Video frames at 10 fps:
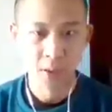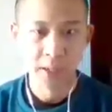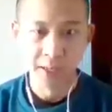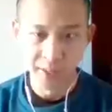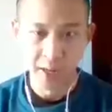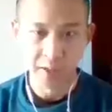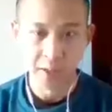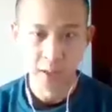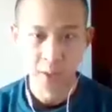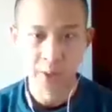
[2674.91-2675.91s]
Exactly,
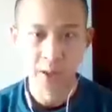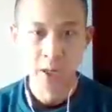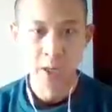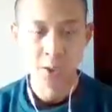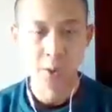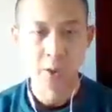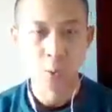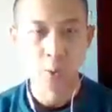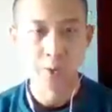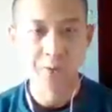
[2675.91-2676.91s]
right? So
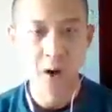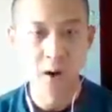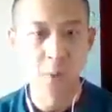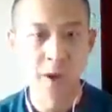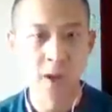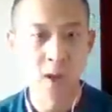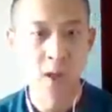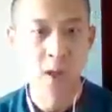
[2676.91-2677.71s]
when we're far away,